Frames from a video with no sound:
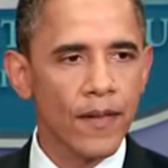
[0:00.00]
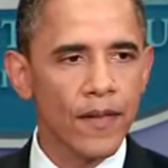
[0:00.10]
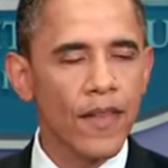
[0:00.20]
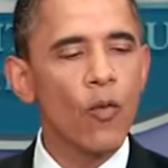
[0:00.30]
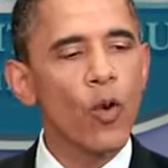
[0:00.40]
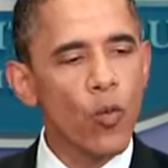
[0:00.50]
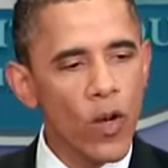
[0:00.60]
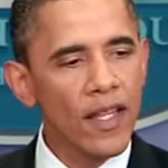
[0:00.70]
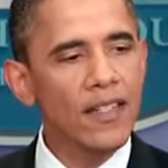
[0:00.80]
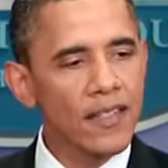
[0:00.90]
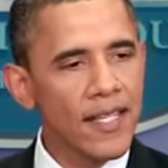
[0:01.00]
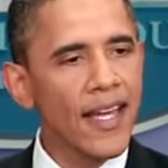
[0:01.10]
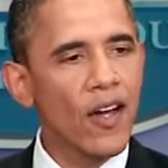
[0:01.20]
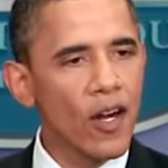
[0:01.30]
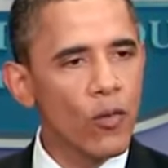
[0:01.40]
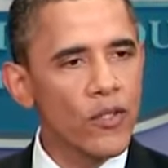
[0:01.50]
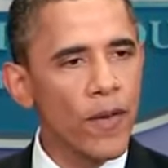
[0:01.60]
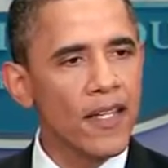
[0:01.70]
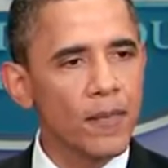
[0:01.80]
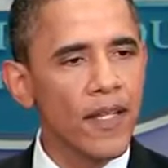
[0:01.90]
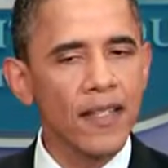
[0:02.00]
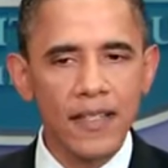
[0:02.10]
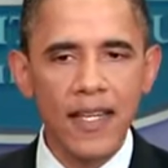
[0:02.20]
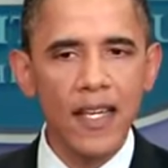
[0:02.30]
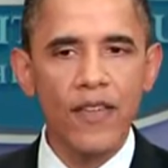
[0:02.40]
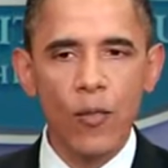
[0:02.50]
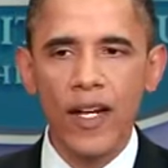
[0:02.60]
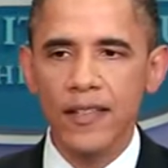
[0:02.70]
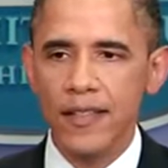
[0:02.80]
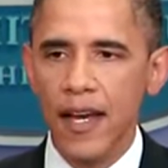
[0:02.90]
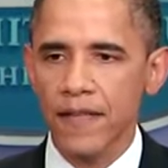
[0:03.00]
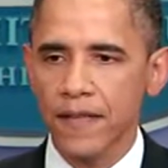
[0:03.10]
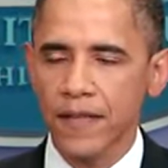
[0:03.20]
that we're willing to take on our responsibilities even when it's tough,